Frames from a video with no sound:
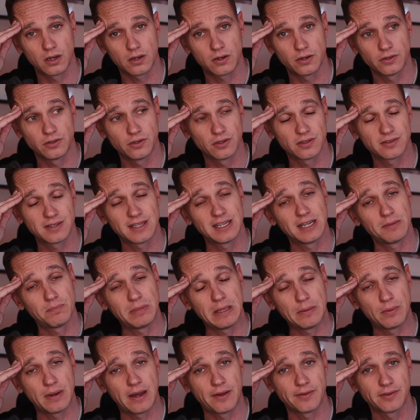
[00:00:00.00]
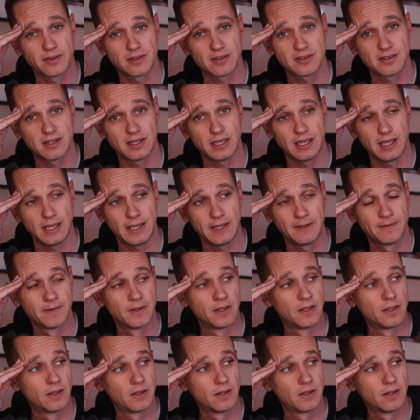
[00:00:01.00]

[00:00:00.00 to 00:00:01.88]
because you're sending people out to sea